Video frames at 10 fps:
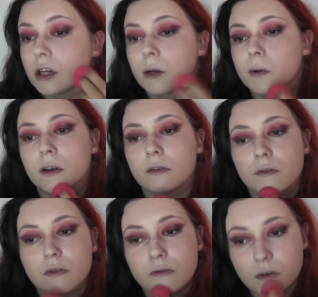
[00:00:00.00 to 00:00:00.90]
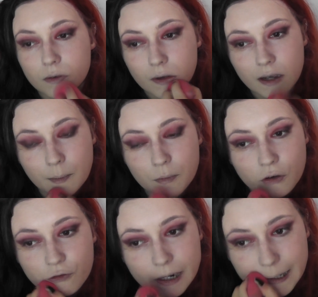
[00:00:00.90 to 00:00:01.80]
So
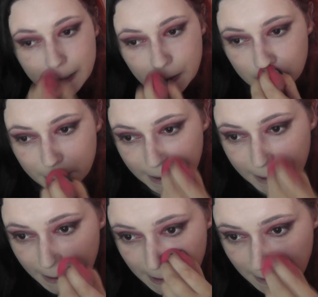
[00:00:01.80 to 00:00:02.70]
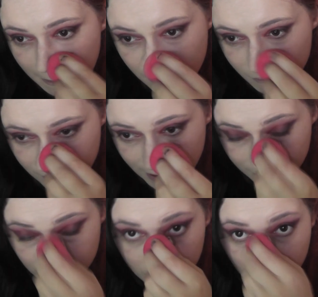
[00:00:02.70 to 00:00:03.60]
I'm not really going to be
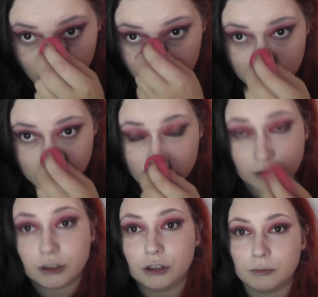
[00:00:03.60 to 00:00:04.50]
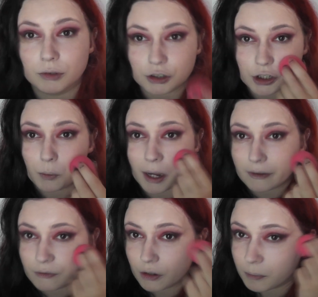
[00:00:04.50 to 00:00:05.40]
varying on my channel too much
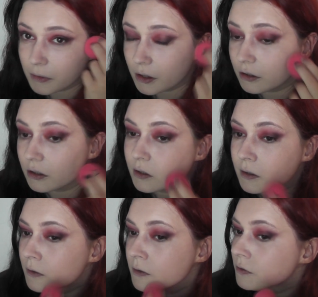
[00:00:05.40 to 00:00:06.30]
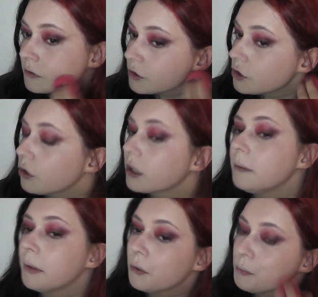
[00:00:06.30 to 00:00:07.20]
away from the
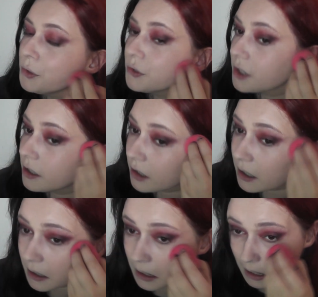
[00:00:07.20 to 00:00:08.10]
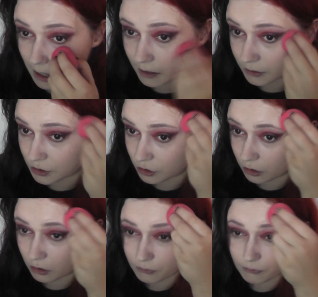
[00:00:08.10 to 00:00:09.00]
talking about music and
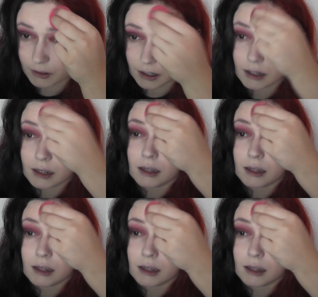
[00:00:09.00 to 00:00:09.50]
stuff,